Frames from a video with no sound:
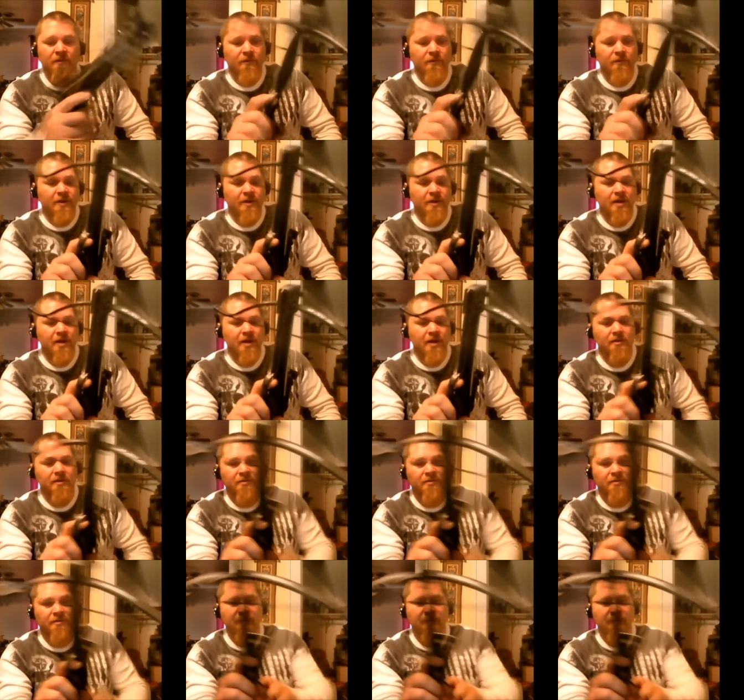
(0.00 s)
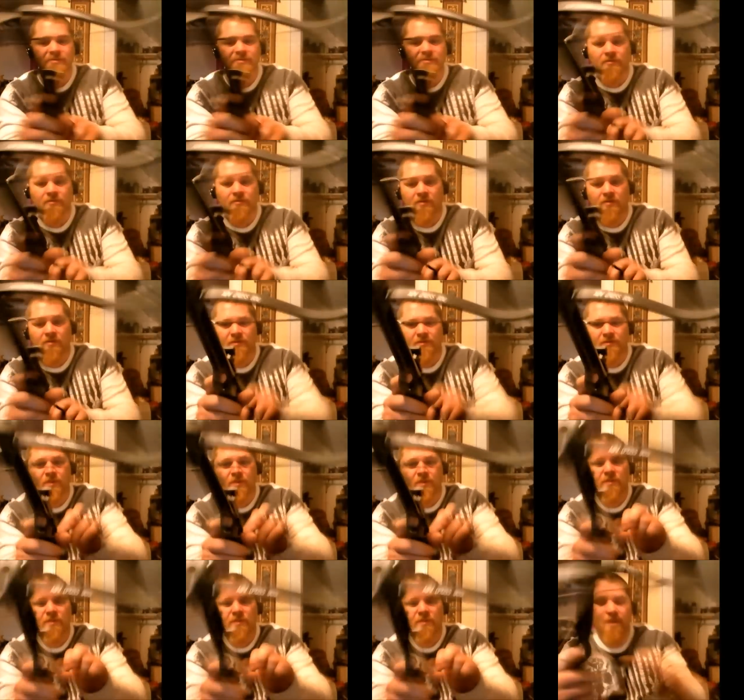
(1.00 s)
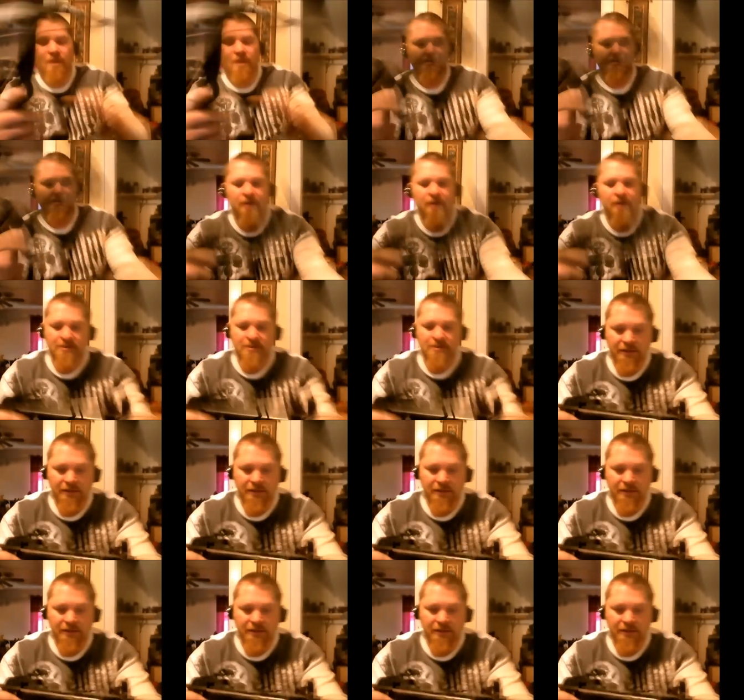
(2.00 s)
$20 pistol crossbow with a fiberglass